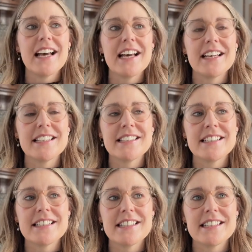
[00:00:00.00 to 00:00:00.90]

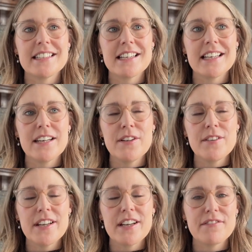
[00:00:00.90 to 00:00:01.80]
And I don't
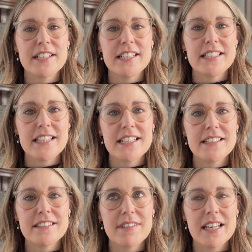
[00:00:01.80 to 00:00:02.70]
think I've really
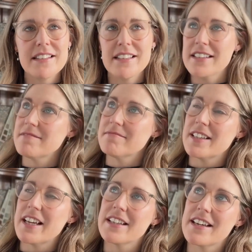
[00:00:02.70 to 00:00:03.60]
seen anything
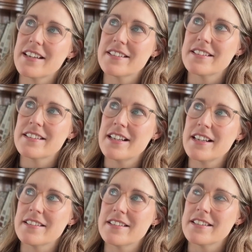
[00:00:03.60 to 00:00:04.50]
like that
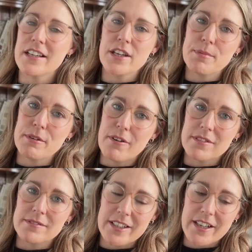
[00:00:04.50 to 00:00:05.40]
since. I could be
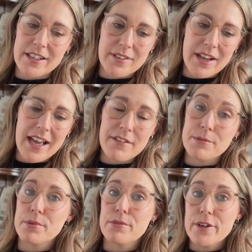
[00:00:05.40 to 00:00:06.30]
wrong, you know, I
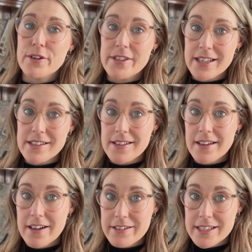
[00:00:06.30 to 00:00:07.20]
haven't perused the
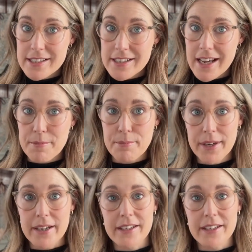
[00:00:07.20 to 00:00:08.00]
entire internet, but